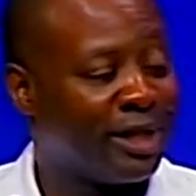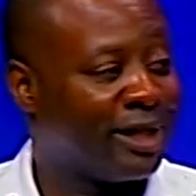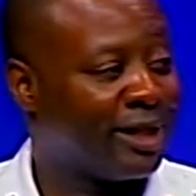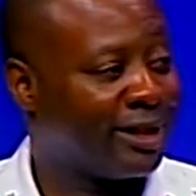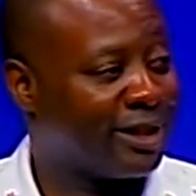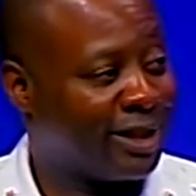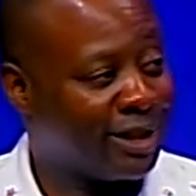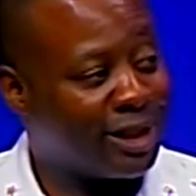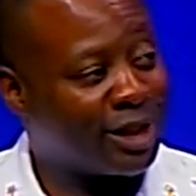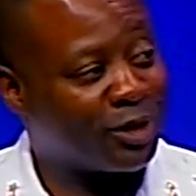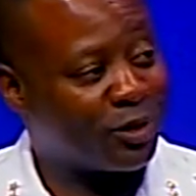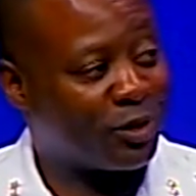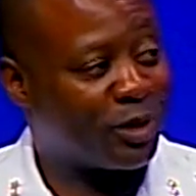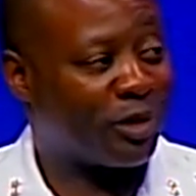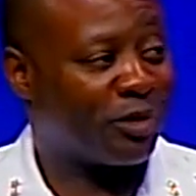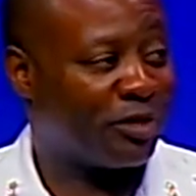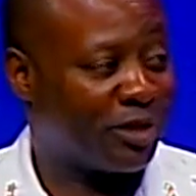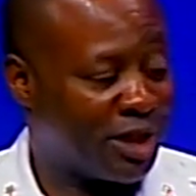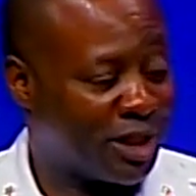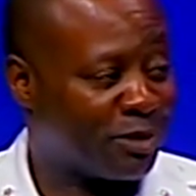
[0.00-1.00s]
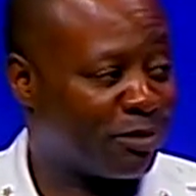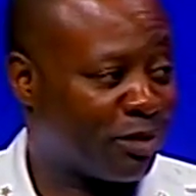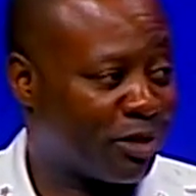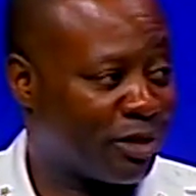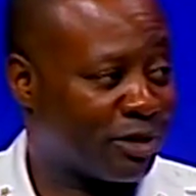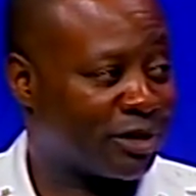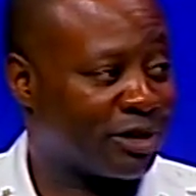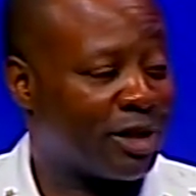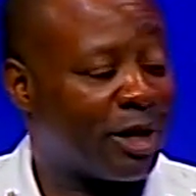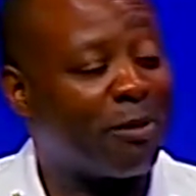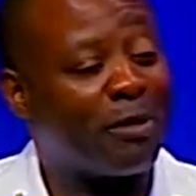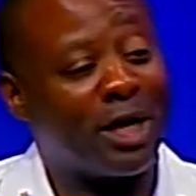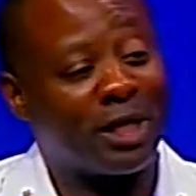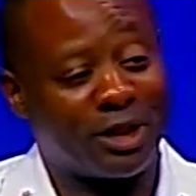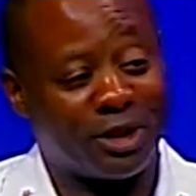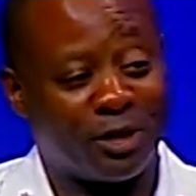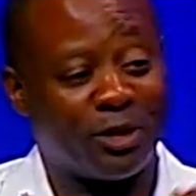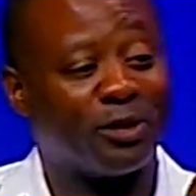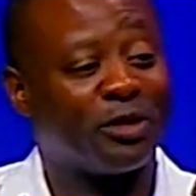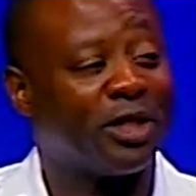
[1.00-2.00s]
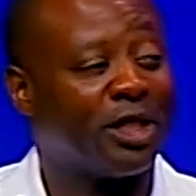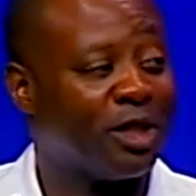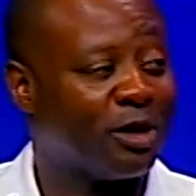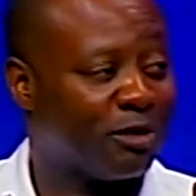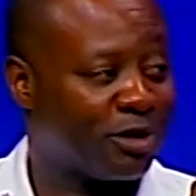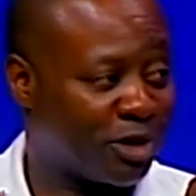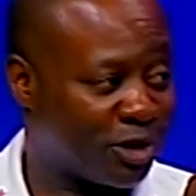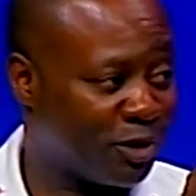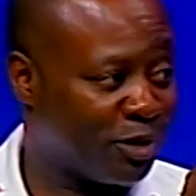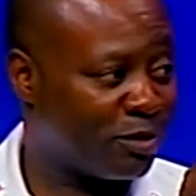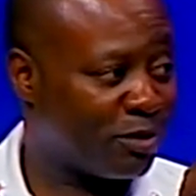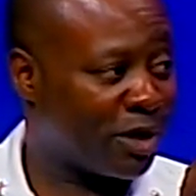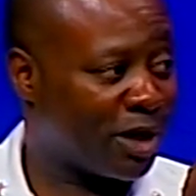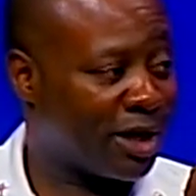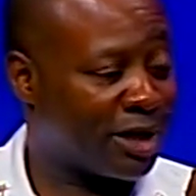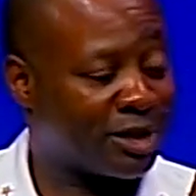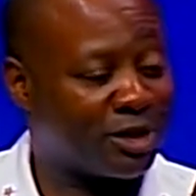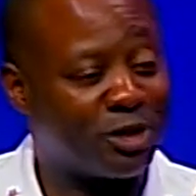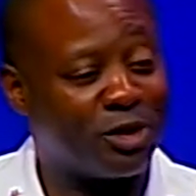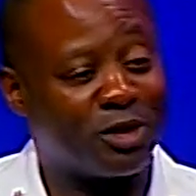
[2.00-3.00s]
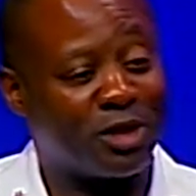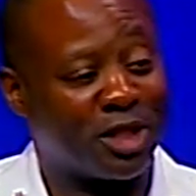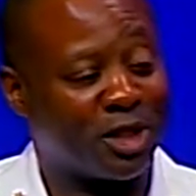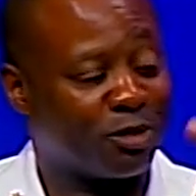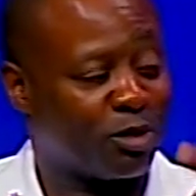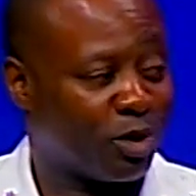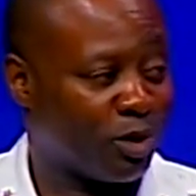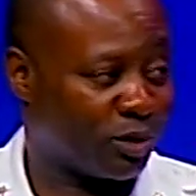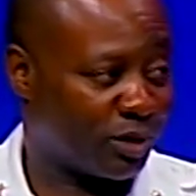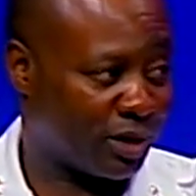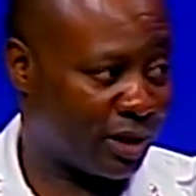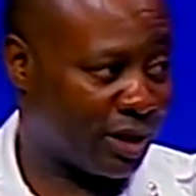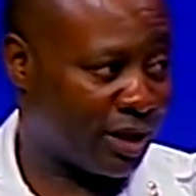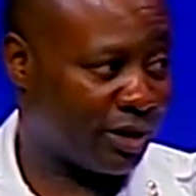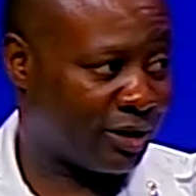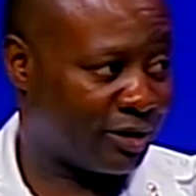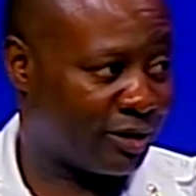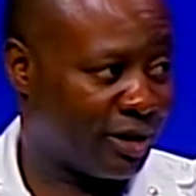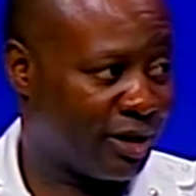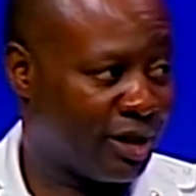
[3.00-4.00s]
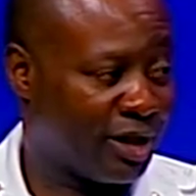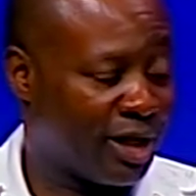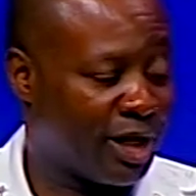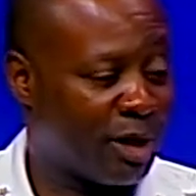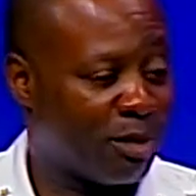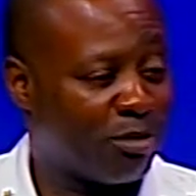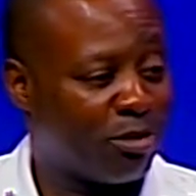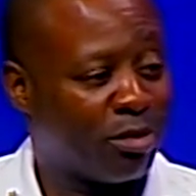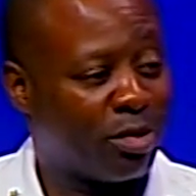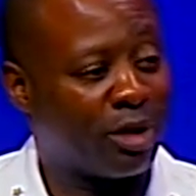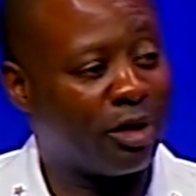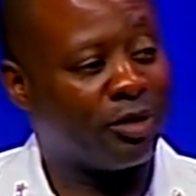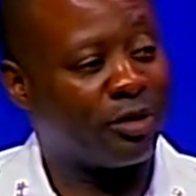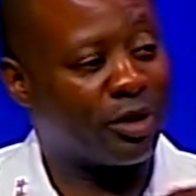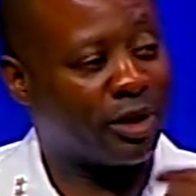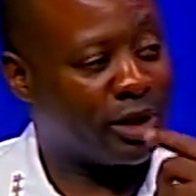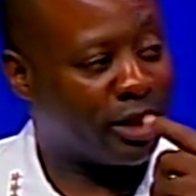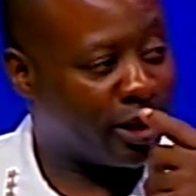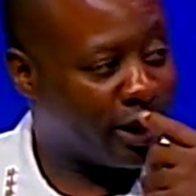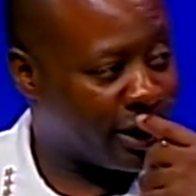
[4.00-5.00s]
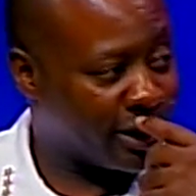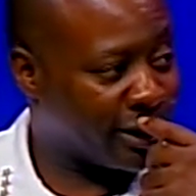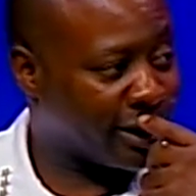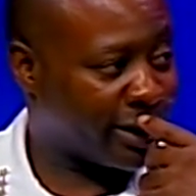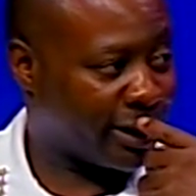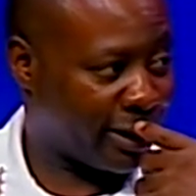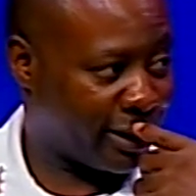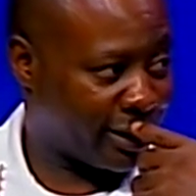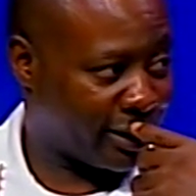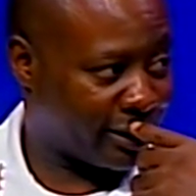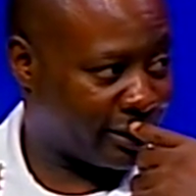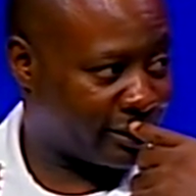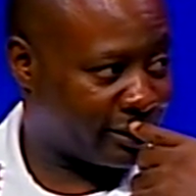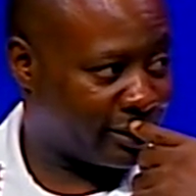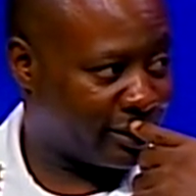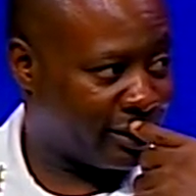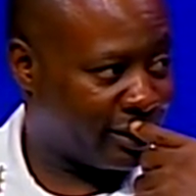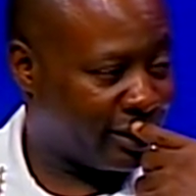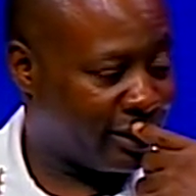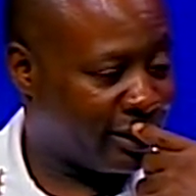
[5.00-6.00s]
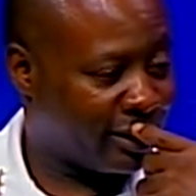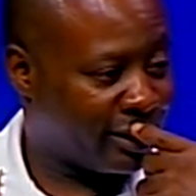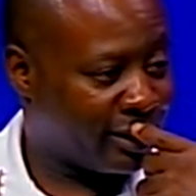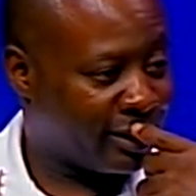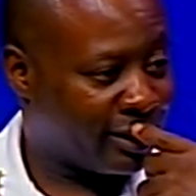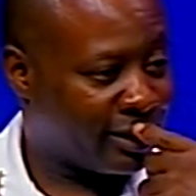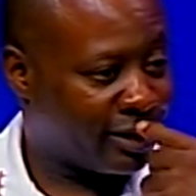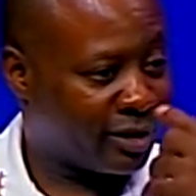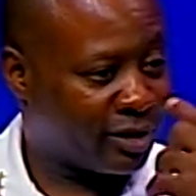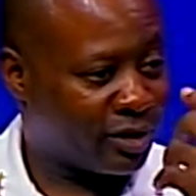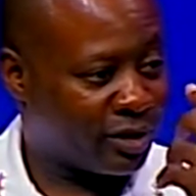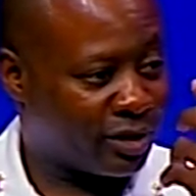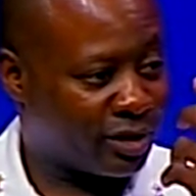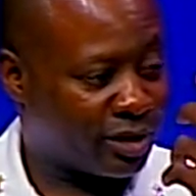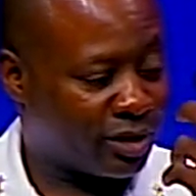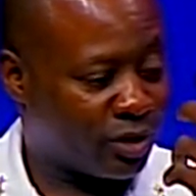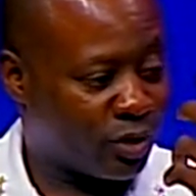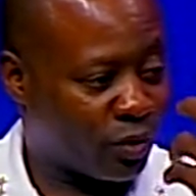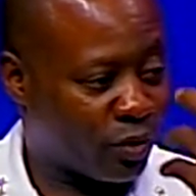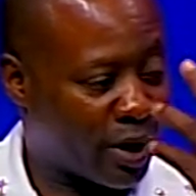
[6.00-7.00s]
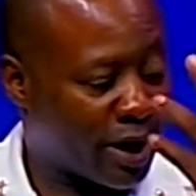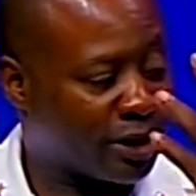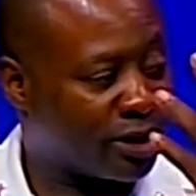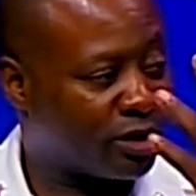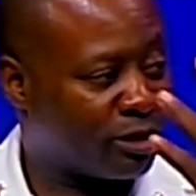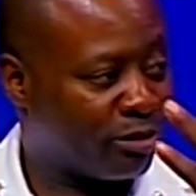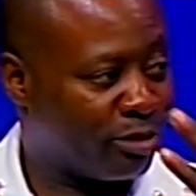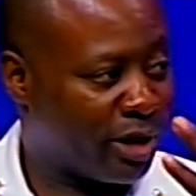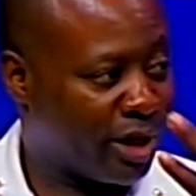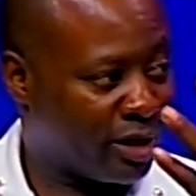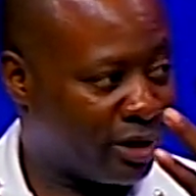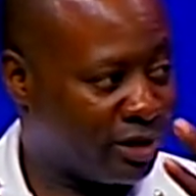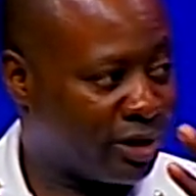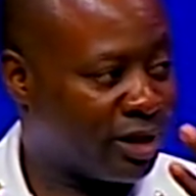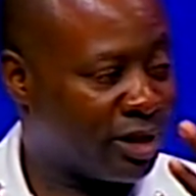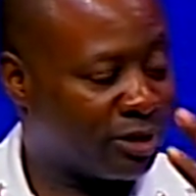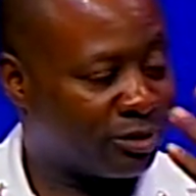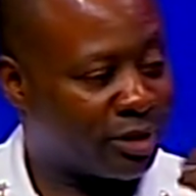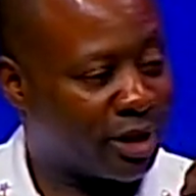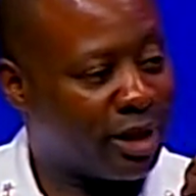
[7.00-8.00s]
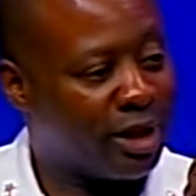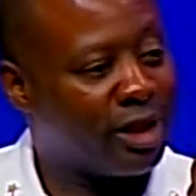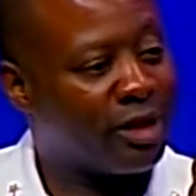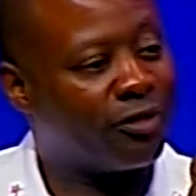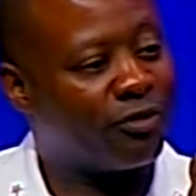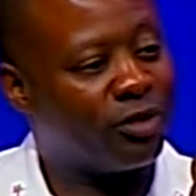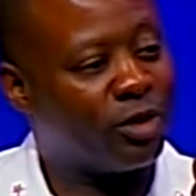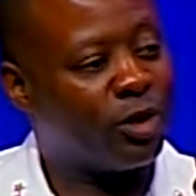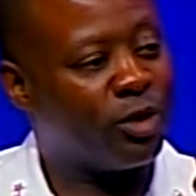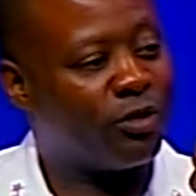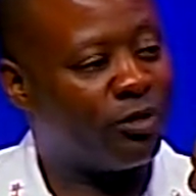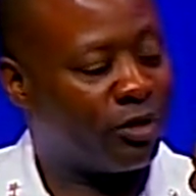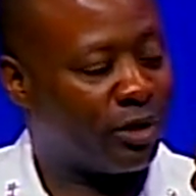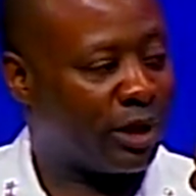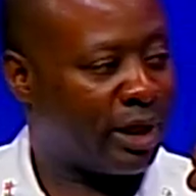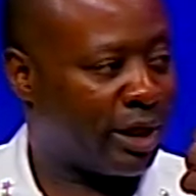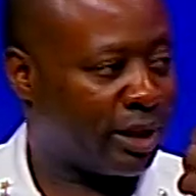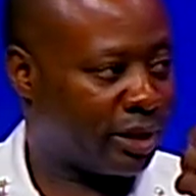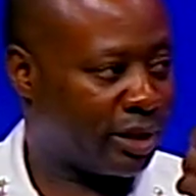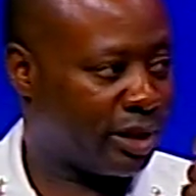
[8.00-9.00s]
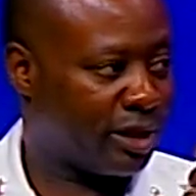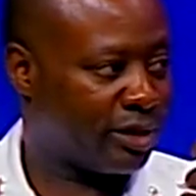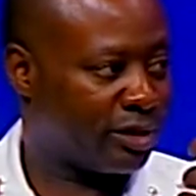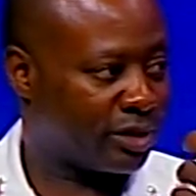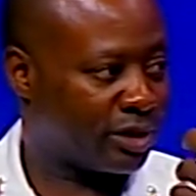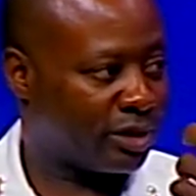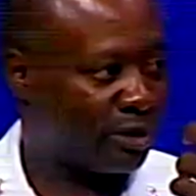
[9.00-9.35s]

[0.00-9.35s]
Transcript: dealing with this person, I'm gonna have to go deal with you because you just broke the law. Right. But on the other hand, your right to bear arms if you feel like there's an